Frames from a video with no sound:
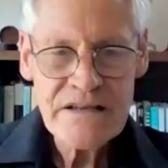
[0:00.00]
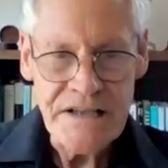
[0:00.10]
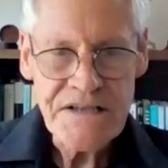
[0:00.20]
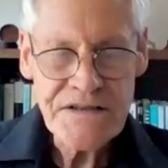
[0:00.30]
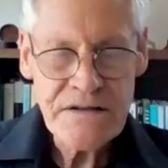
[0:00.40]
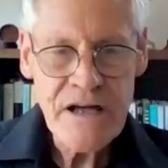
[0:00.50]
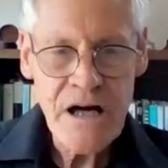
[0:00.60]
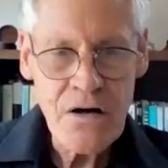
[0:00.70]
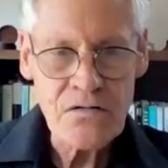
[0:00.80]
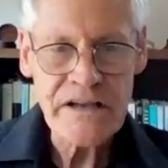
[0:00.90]
Ditch
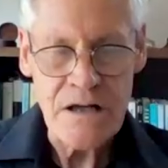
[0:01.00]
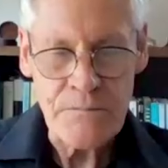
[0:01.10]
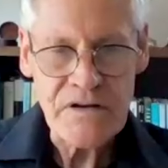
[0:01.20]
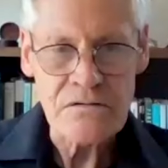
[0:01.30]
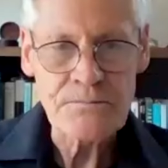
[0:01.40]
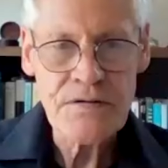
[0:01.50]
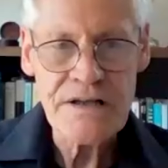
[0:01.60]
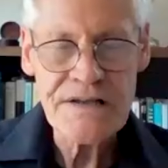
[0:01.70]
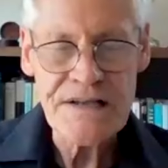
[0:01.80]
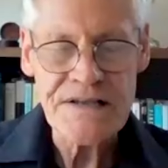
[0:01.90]
the whole chemical
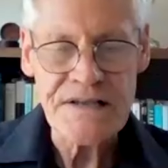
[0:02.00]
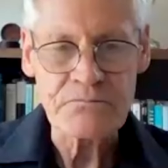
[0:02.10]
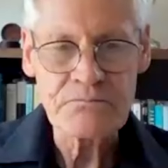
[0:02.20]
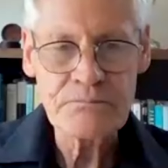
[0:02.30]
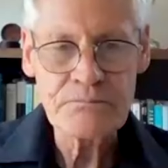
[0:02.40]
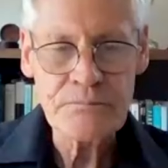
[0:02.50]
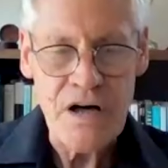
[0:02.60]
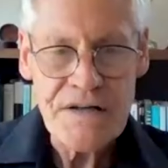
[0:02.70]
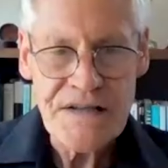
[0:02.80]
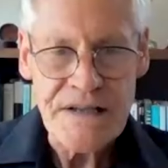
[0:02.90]
processing
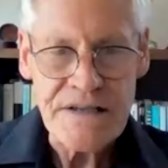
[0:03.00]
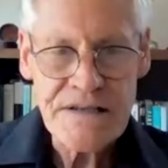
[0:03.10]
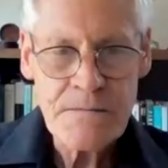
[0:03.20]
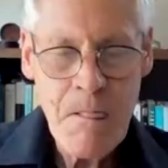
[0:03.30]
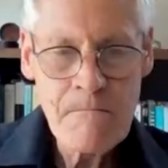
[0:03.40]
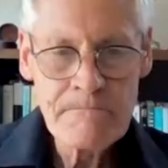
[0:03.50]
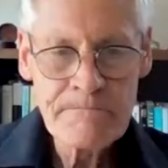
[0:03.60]
process.